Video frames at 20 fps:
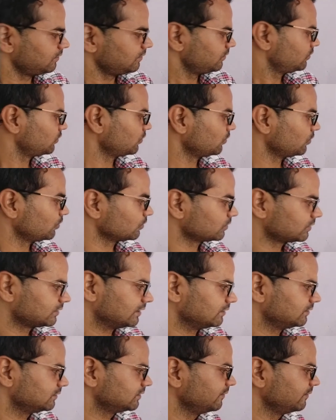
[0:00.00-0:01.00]
So
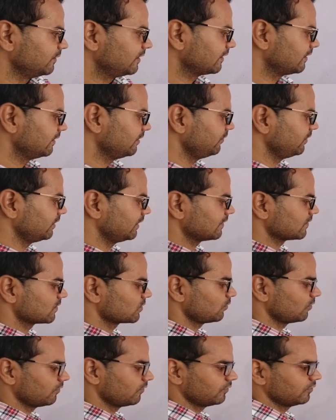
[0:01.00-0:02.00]
similarly we can
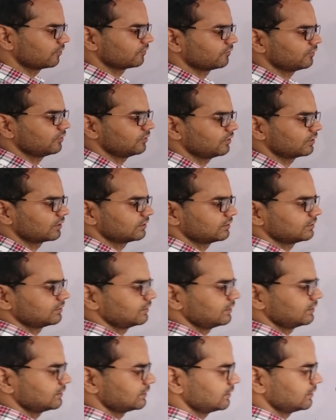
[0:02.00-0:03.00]
solve for 4.
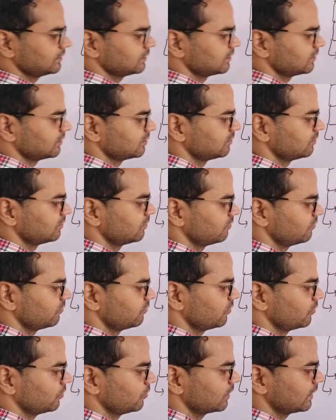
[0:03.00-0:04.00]
This is
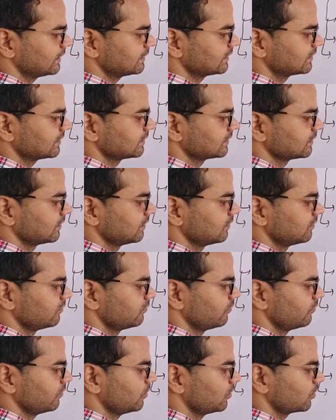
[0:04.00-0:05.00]
4s,
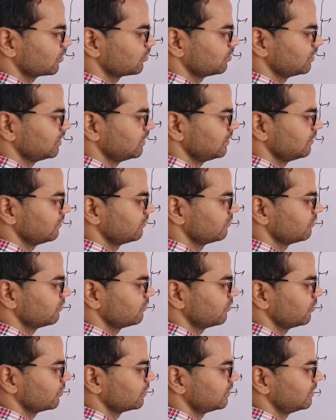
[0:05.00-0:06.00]
4p,
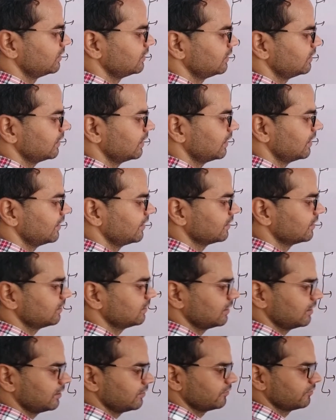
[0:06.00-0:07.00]
4d and
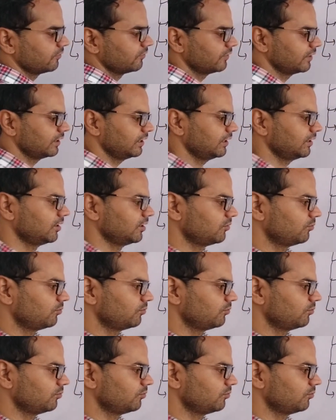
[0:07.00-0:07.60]
f. Why?